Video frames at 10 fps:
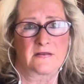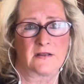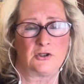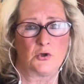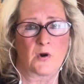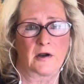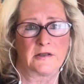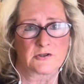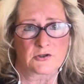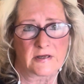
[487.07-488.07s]
that you are
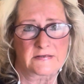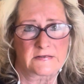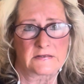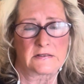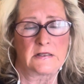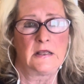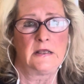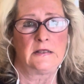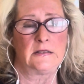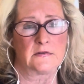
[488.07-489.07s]
interested
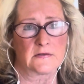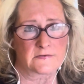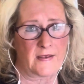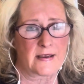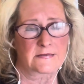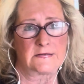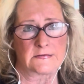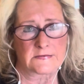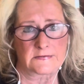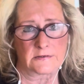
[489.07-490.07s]
in this
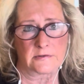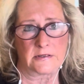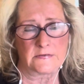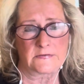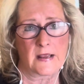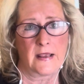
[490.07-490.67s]
vaccine series.